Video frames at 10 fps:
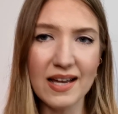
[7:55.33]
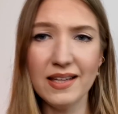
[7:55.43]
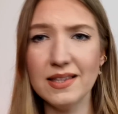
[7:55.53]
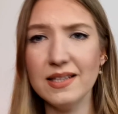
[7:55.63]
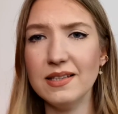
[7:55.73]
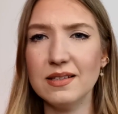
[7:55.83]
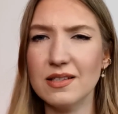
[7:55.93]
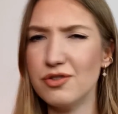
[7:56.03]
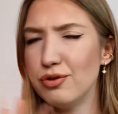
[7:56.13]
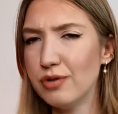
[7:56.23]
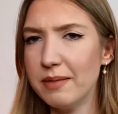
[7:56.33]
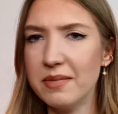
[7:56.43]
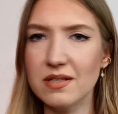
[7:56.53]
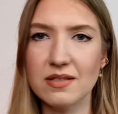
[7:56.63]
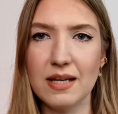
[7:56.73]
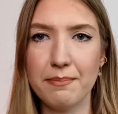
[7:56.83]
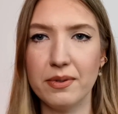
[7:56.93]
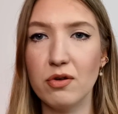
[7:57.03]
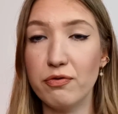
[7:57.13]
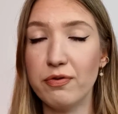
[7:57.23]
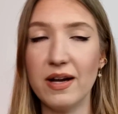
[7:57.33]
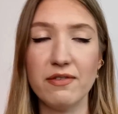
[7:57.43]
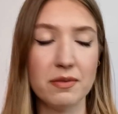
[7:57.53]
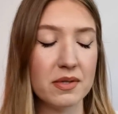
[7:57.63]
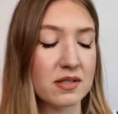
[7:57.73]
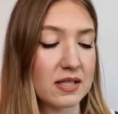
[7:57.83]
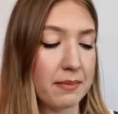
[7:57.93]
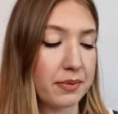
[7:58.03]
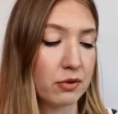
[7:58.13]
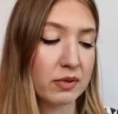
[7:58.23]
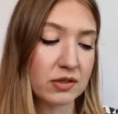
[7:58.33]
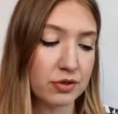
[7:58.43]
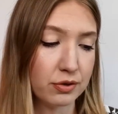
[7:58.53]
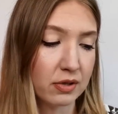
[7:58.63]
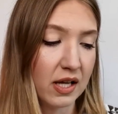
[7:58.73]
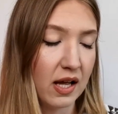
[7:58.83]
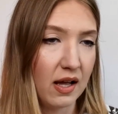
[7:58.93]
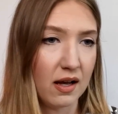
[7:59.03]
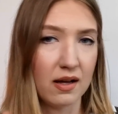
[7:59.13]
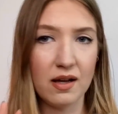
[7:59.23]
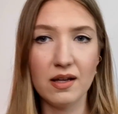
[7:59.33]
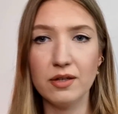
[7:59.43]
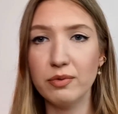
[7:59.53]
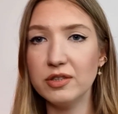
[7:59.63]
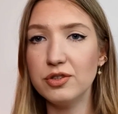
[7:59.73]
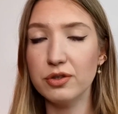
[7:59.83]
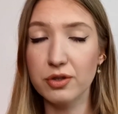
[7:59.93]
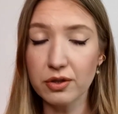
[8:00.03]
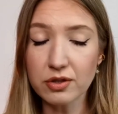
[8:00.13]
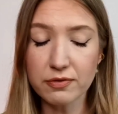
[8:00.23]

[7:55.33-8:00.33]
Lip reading: I think the 2 ml sample or 5 ml sample will do good